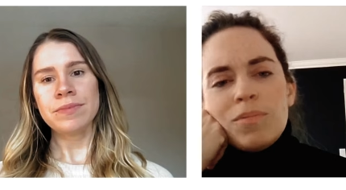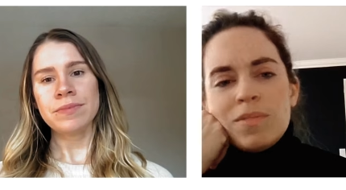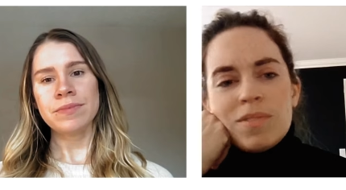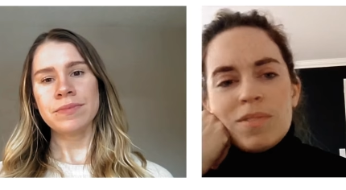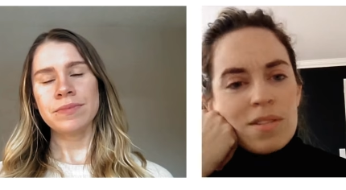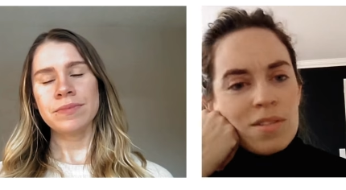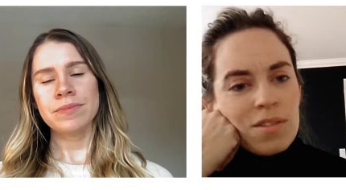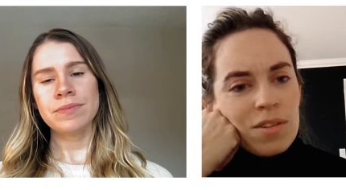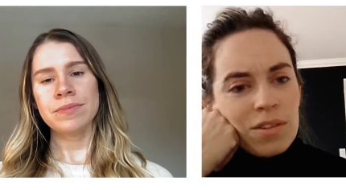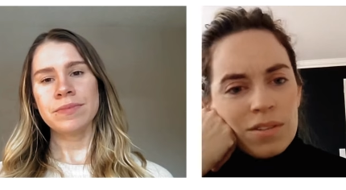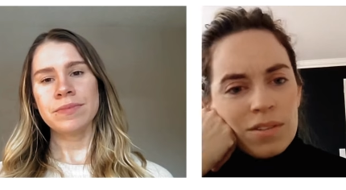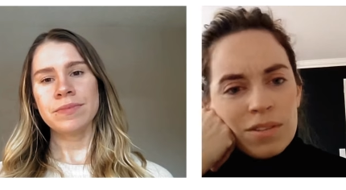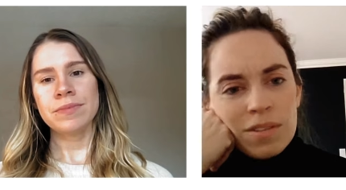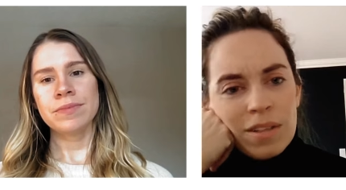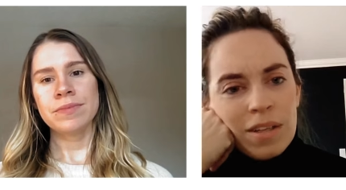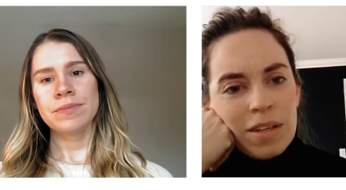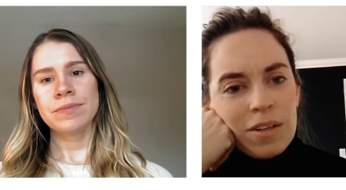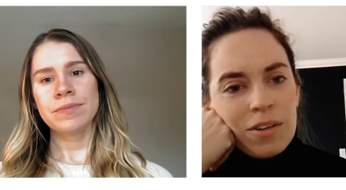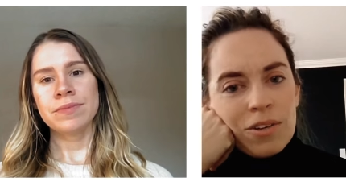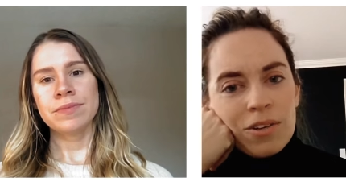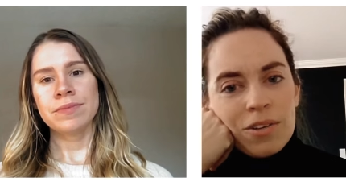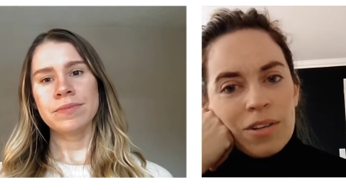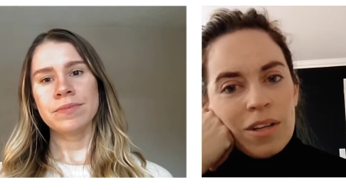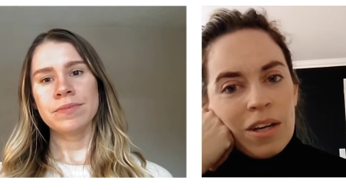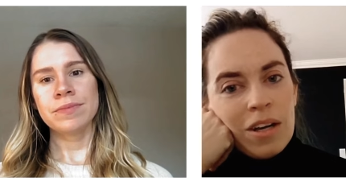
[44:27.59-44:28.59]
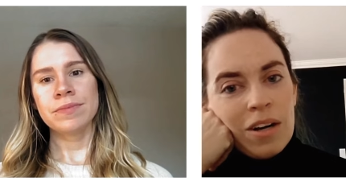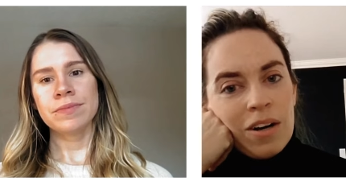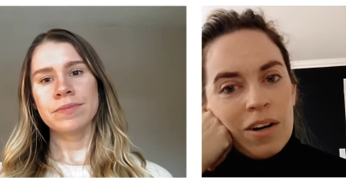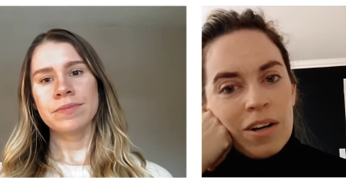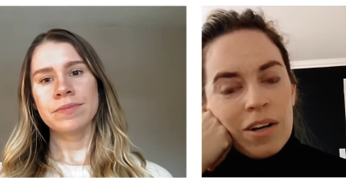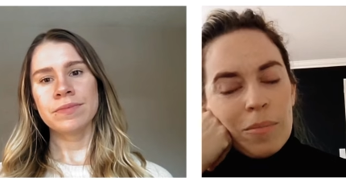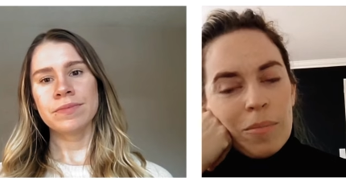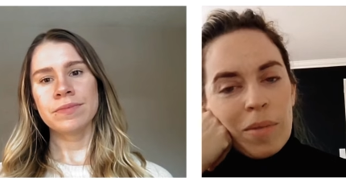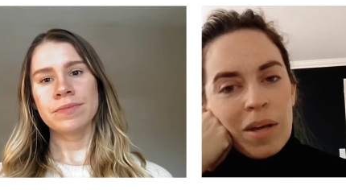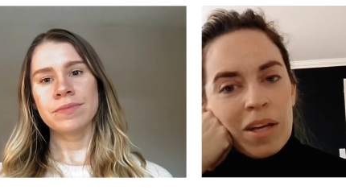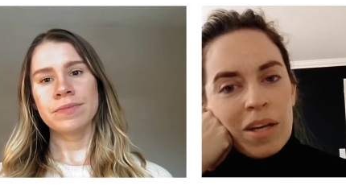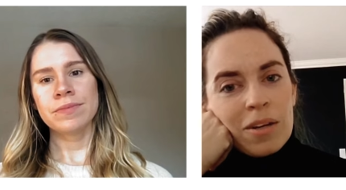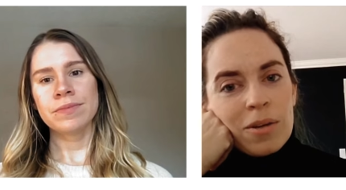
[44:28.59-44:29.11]
Speaker 1: certainly early
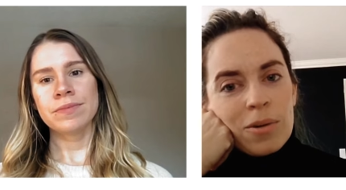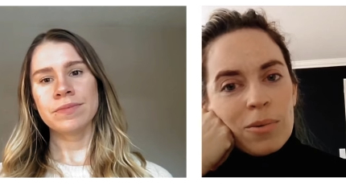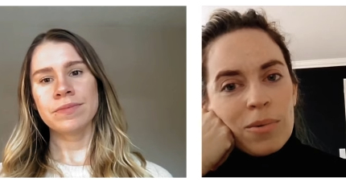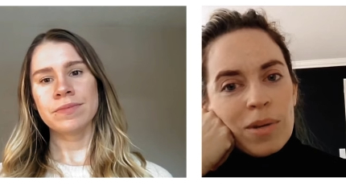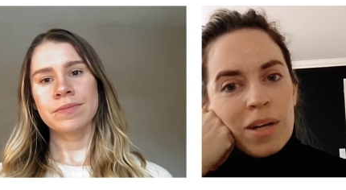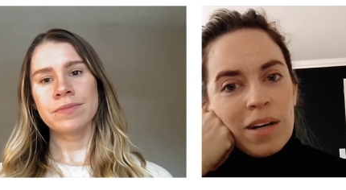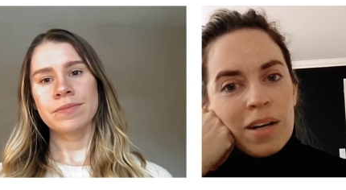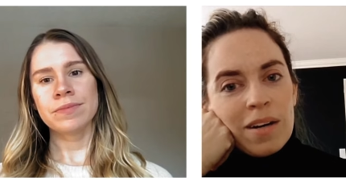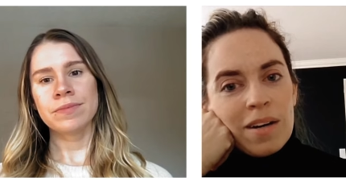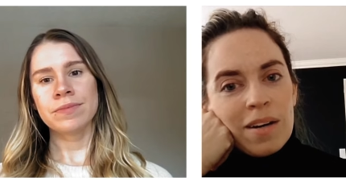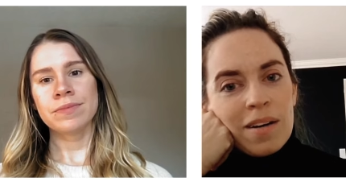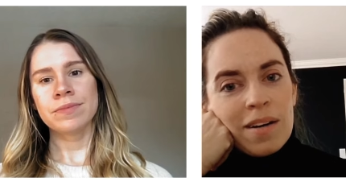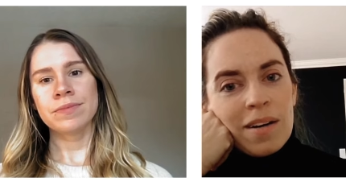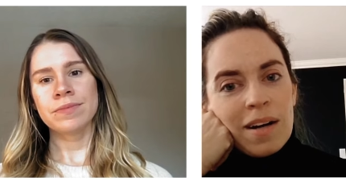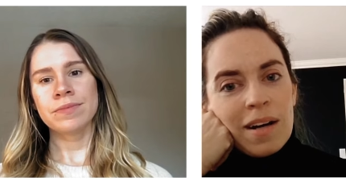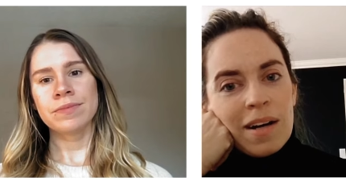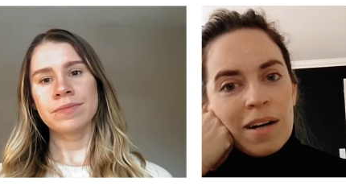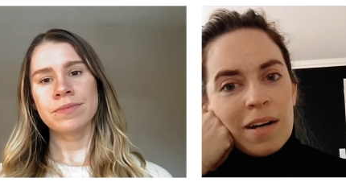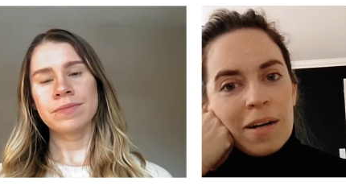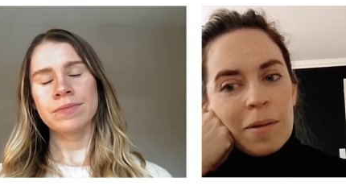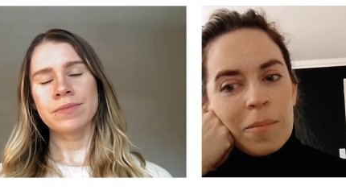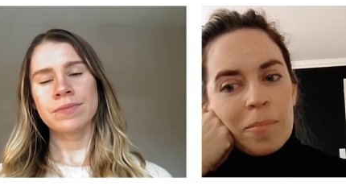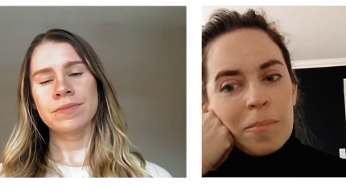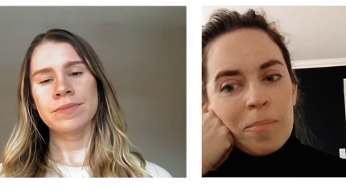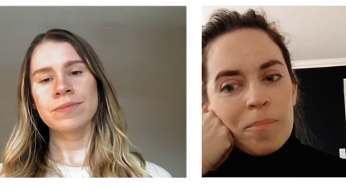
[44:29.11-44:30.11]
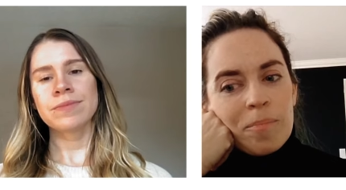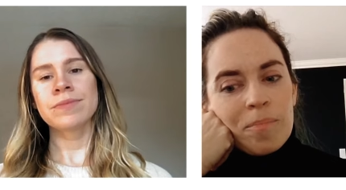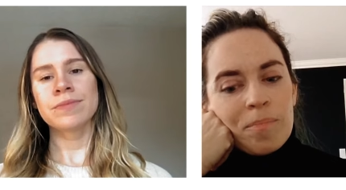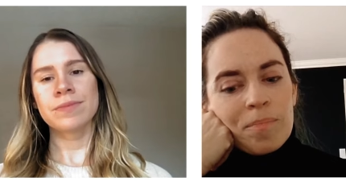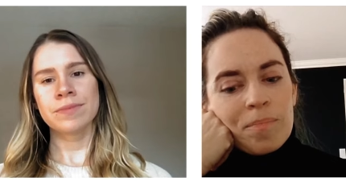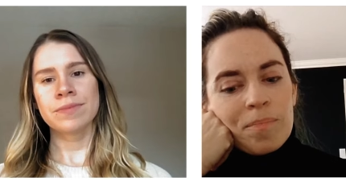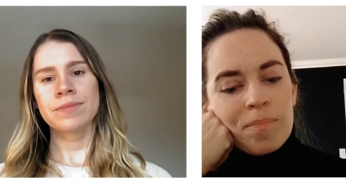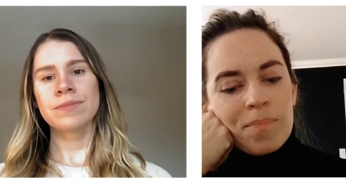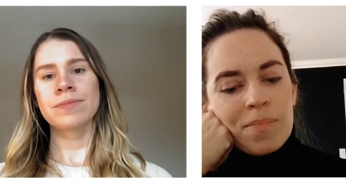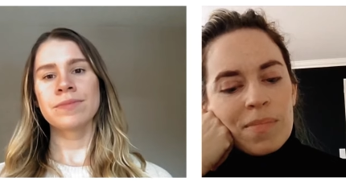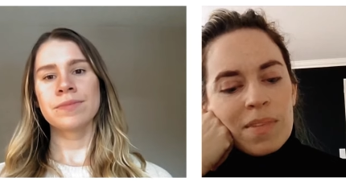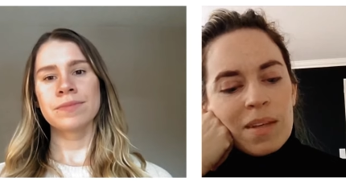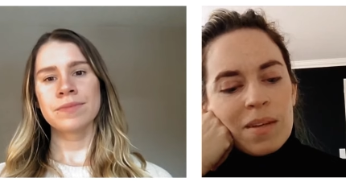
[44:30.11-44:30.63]
on in my career,
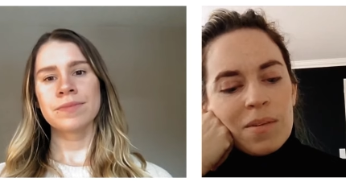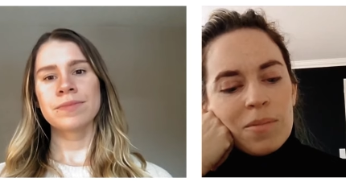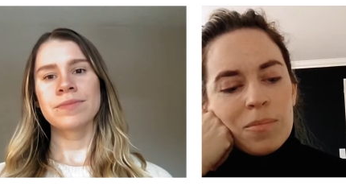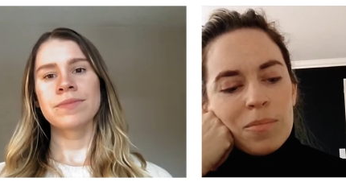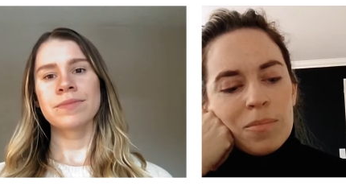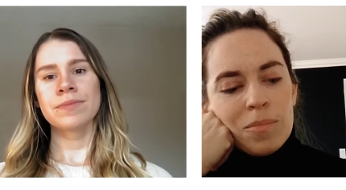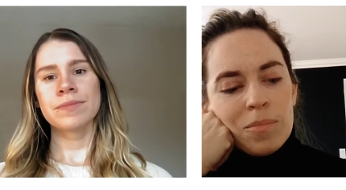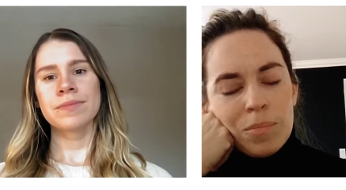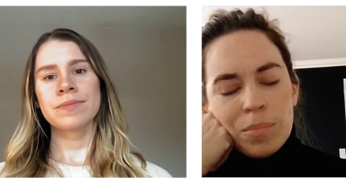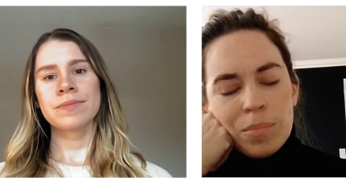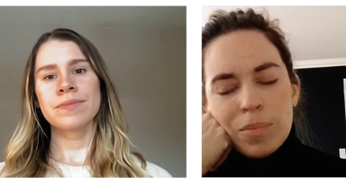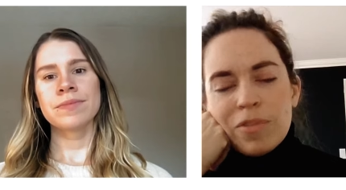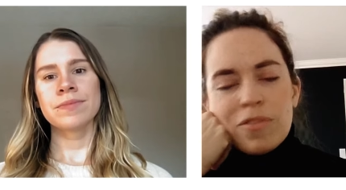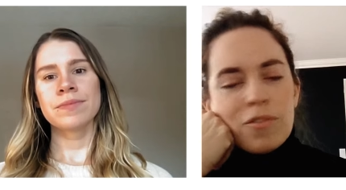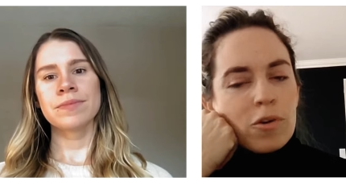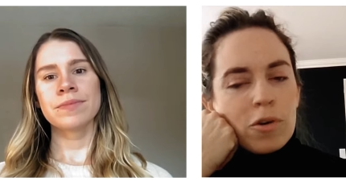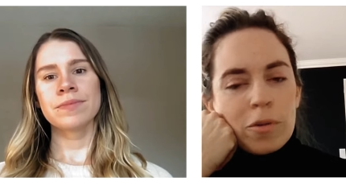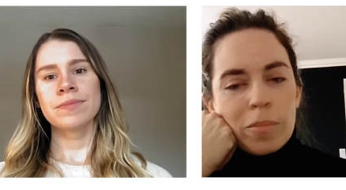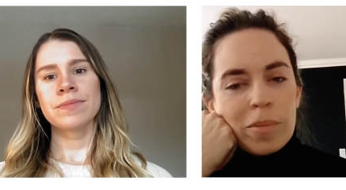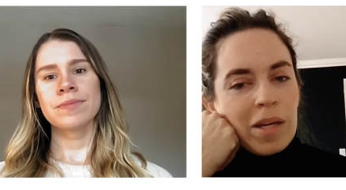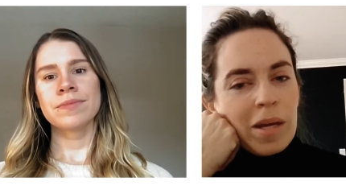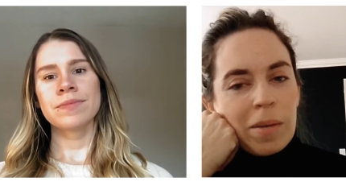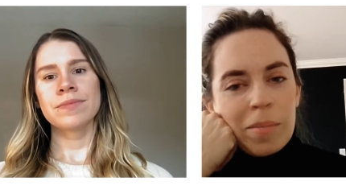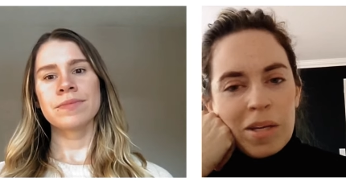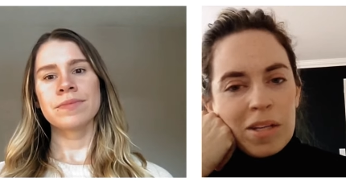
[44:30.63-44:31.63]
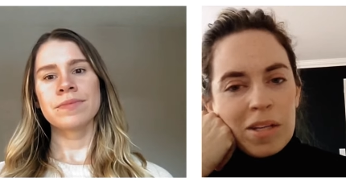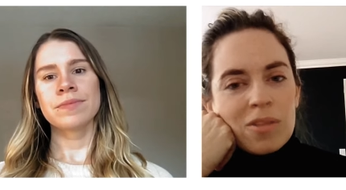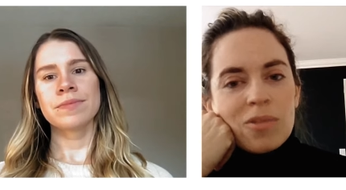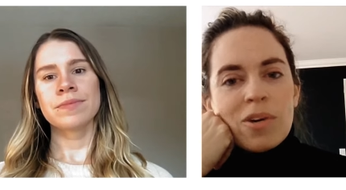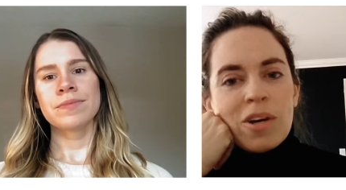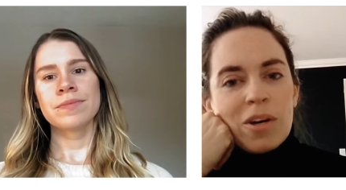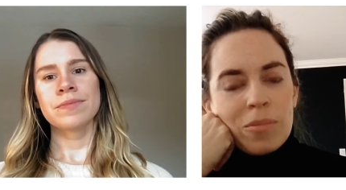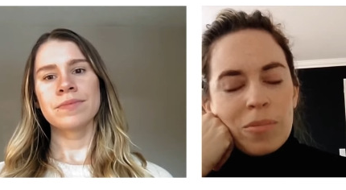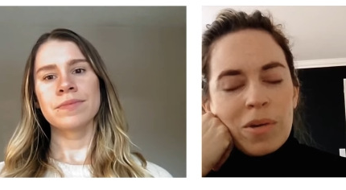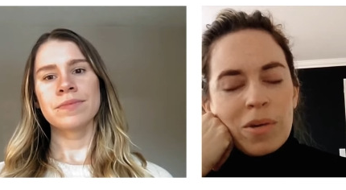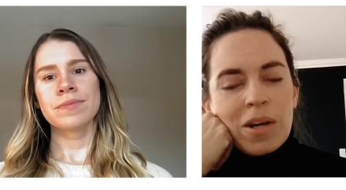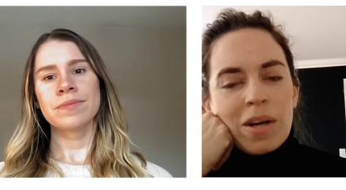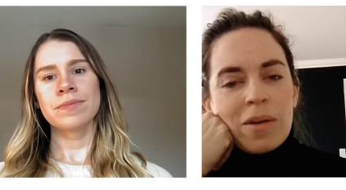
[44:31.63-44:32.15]
um, before becoming a
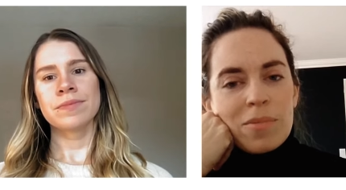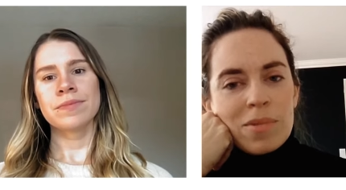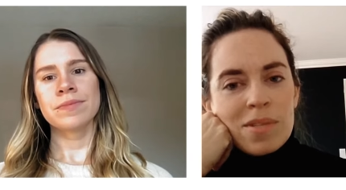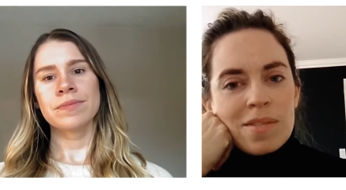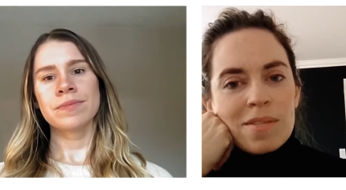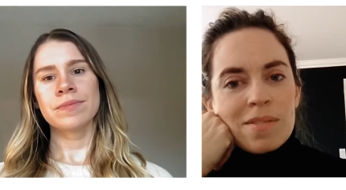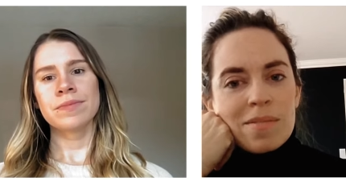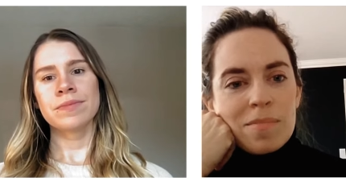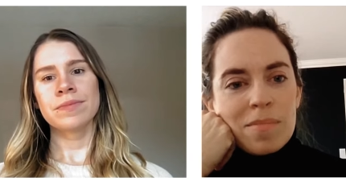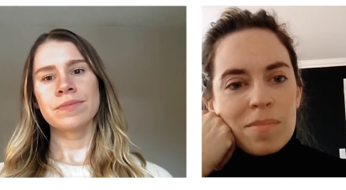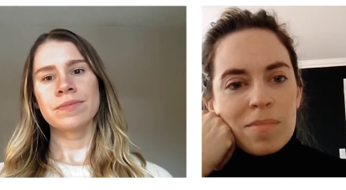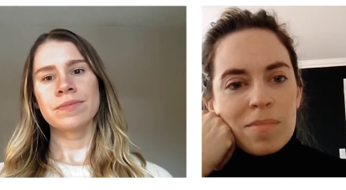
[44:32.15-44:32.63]
lawyer, and when I was